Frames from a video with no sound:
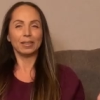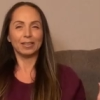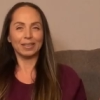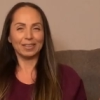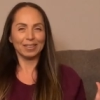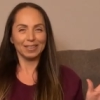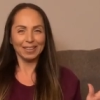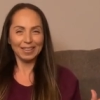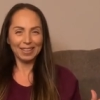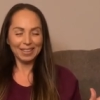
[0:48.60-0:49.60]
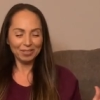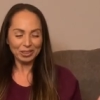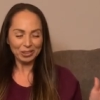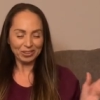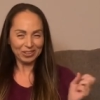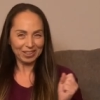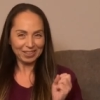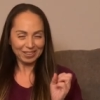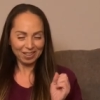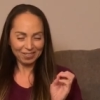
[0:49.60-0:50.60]
Da, da, da, da. Which one should I
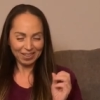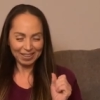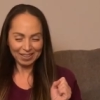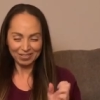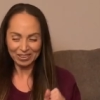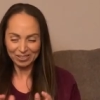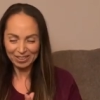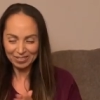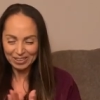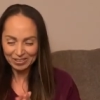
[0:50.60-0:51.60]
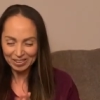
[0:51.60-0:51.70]
start with? Which one?